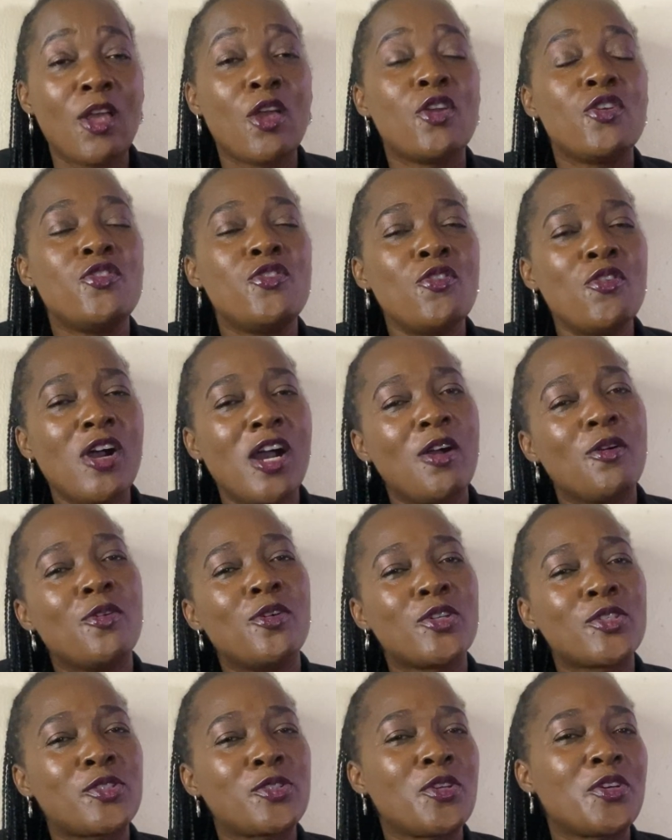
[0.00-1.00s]
You are
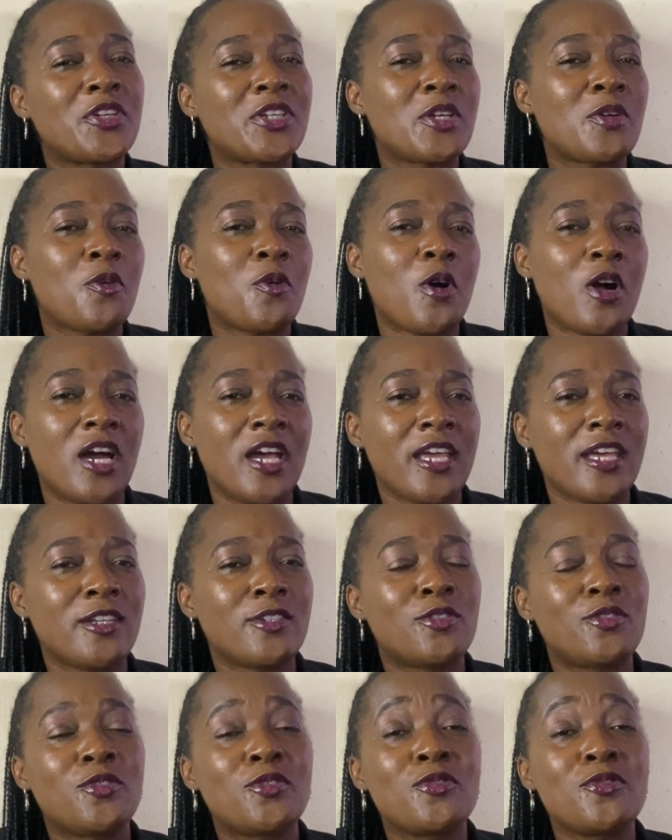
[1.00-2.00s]
also required
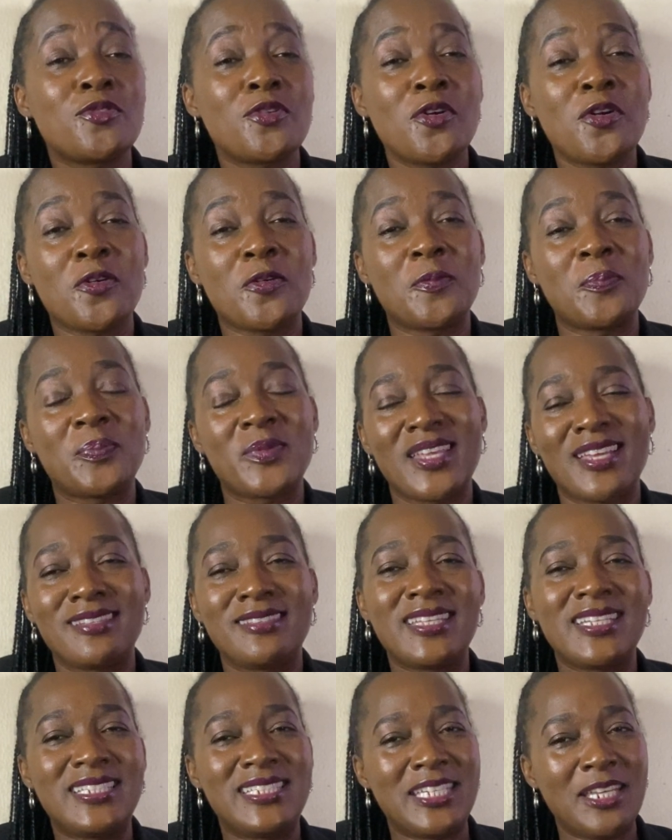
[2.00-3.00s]
to know
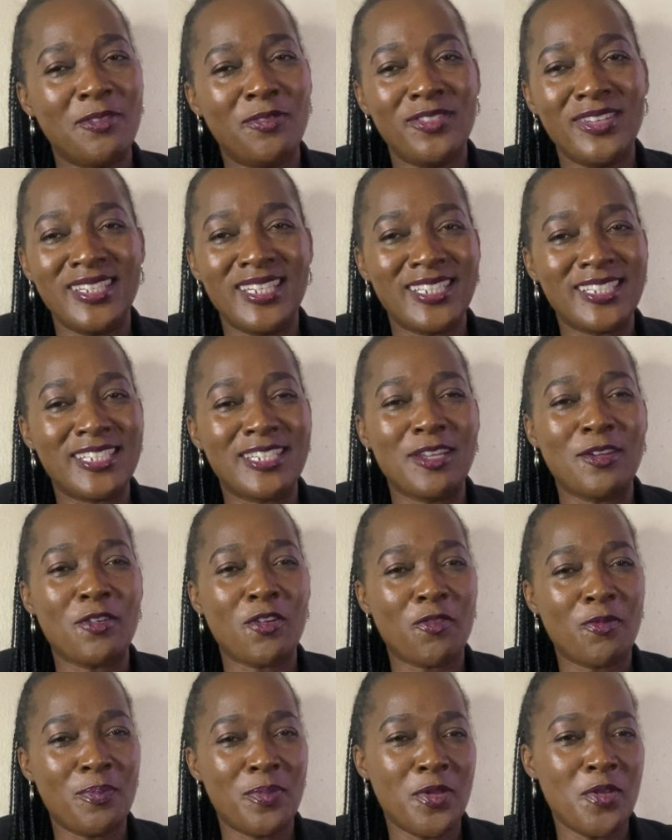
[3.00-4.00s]
the definition
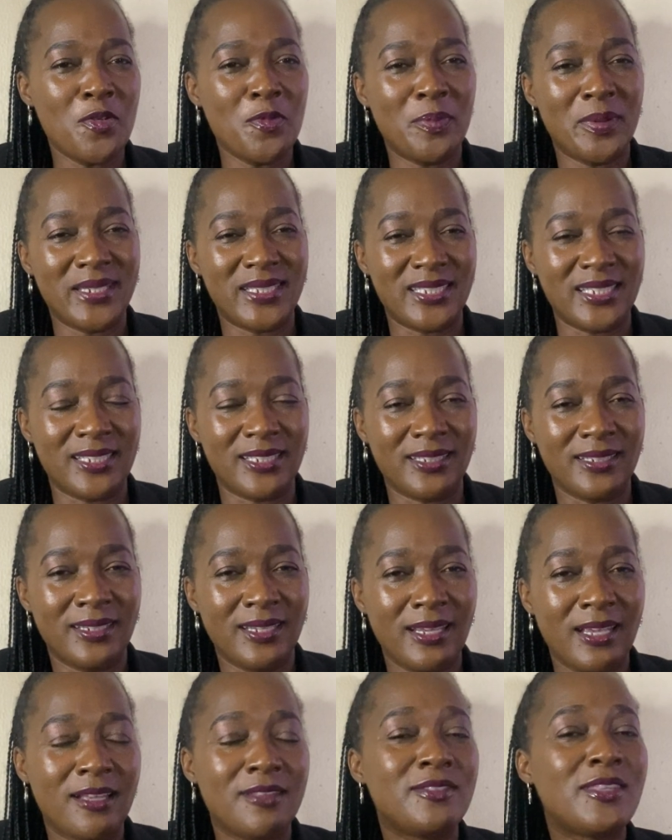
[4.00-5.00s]
of puberty,
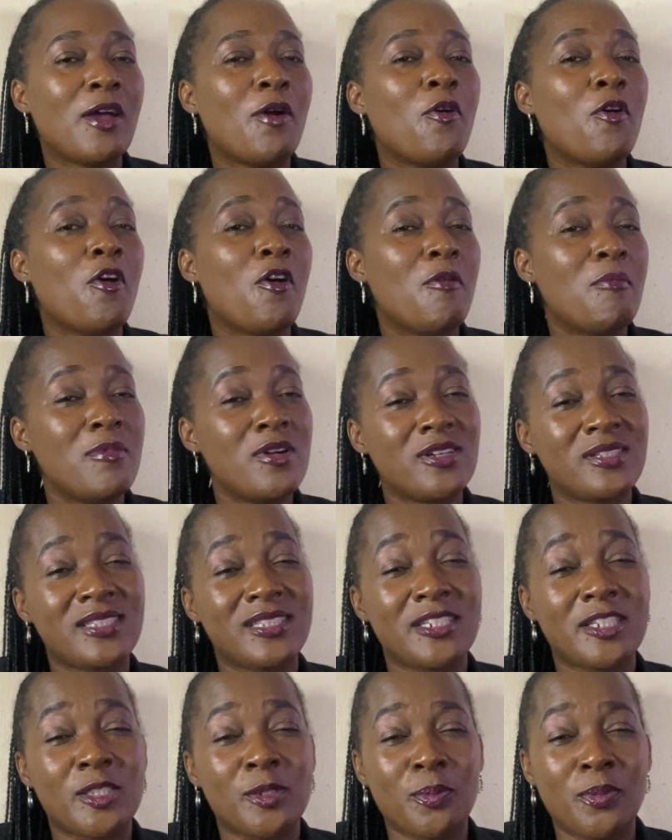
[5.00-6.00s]
the hormones
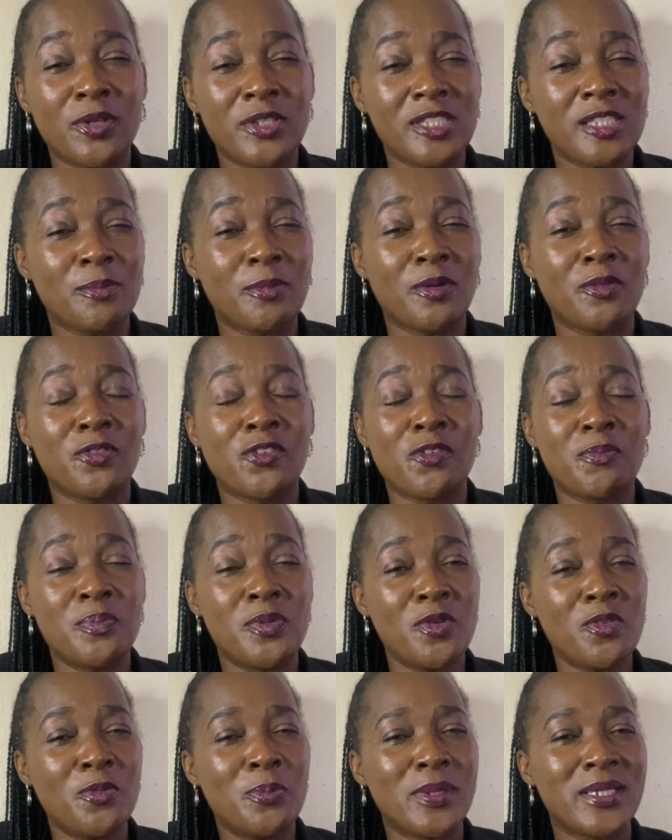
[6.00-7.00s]
responsible for
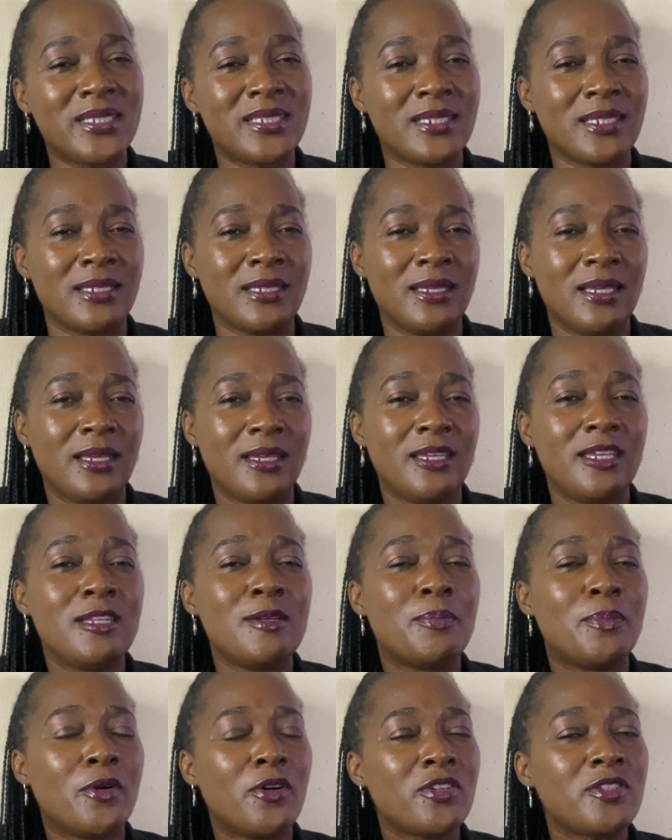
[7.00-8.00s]
puberty in
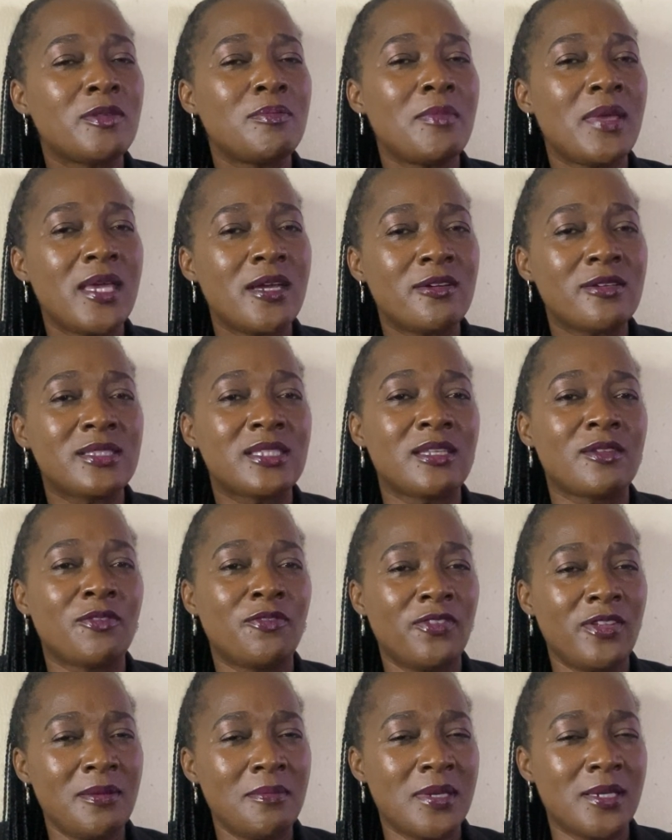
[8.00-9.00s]
both males and
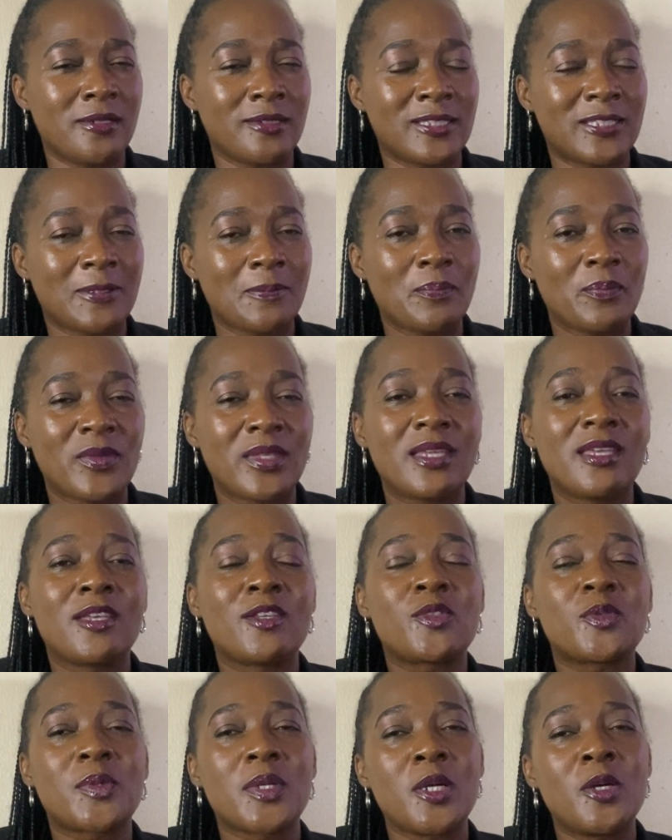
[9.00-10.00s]
females,
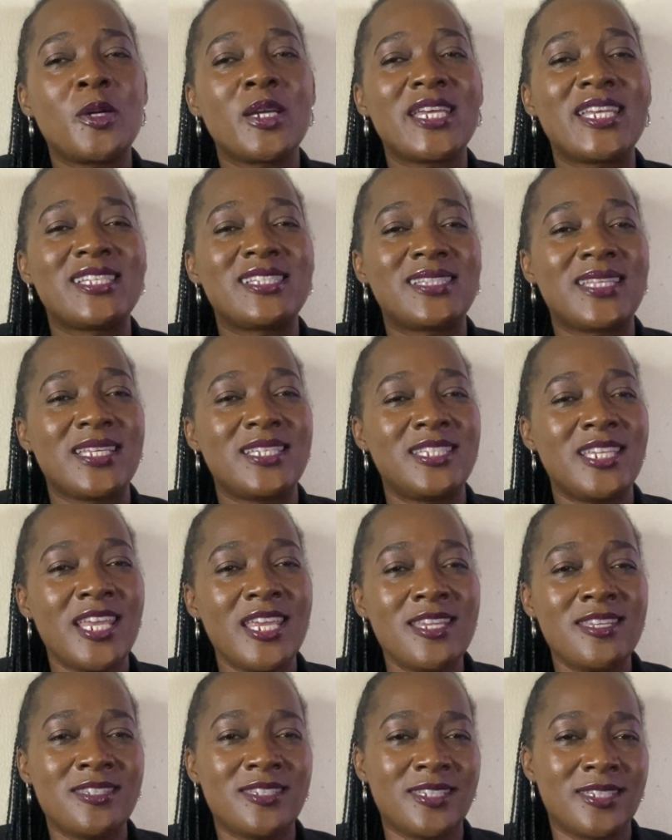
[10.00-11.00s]
as well as the
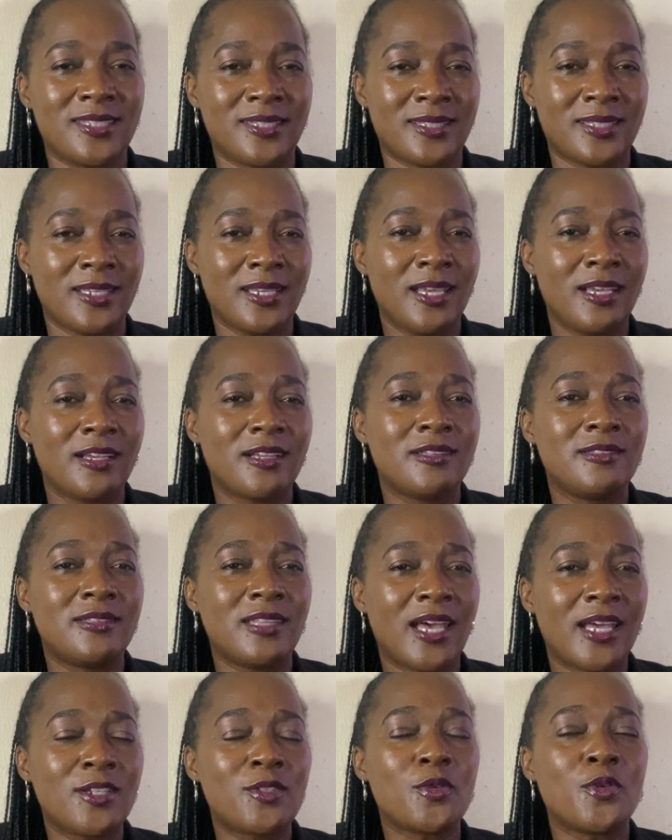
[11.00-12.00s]
changes
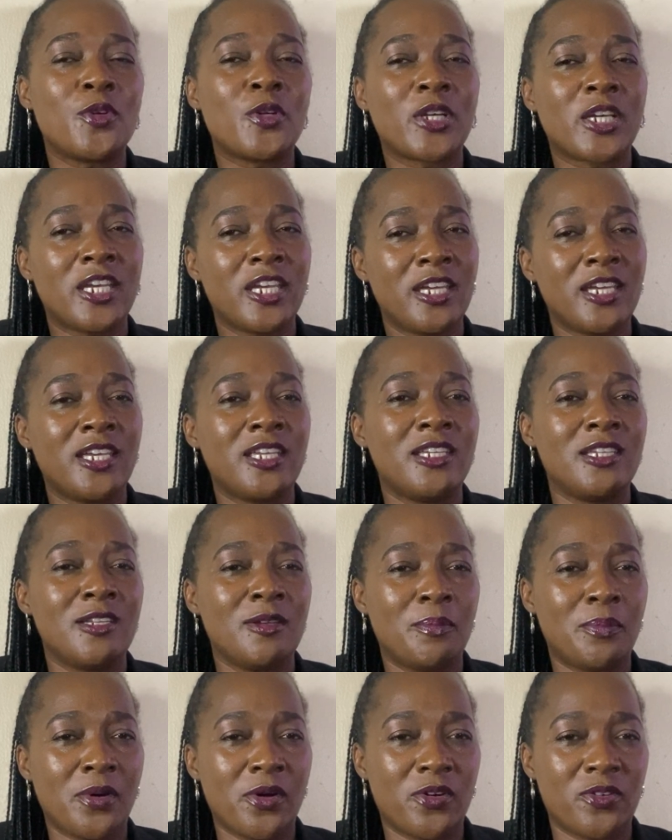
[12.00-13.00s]
that occur in
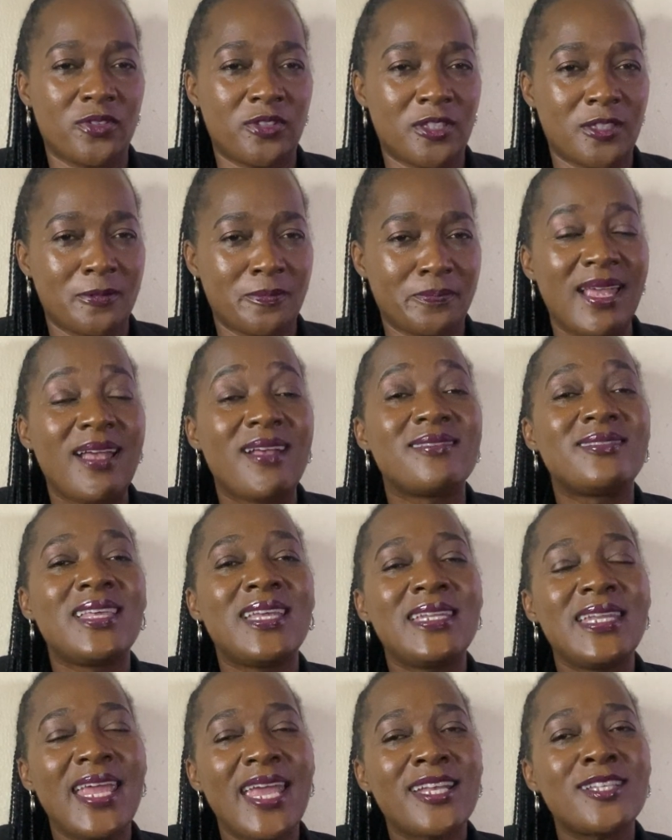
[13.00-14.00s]
both. The
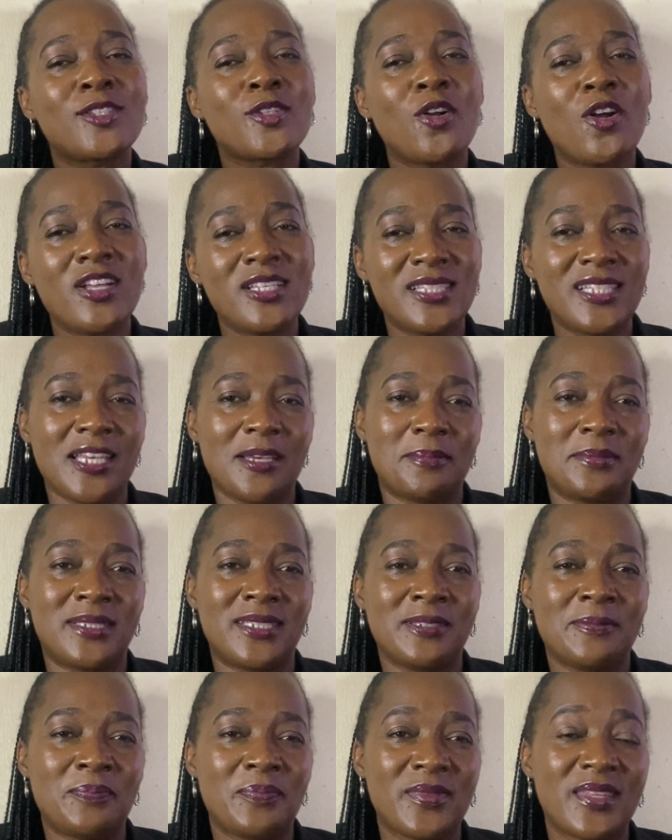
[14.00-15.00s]
next concept
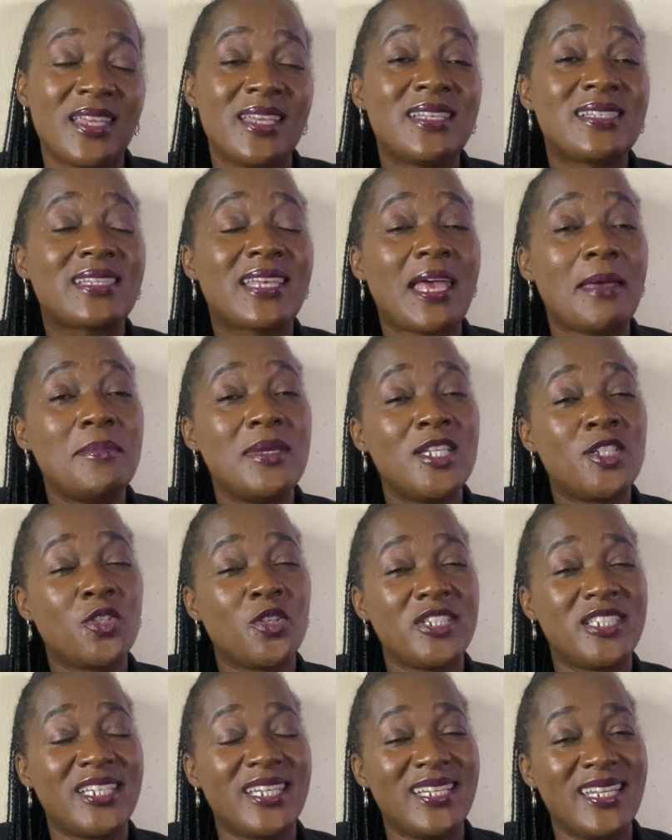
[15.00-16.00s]
is
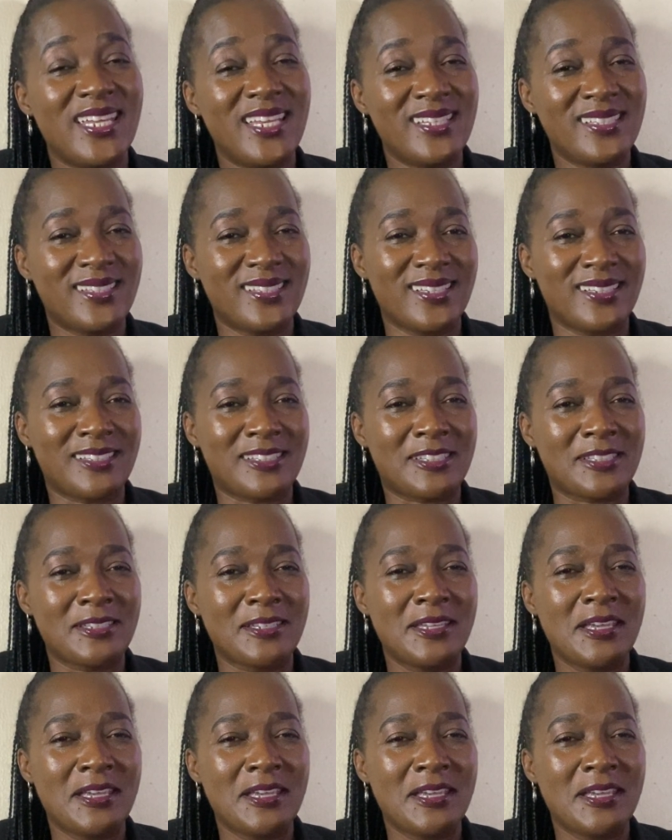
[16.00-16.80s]
gametogenesis.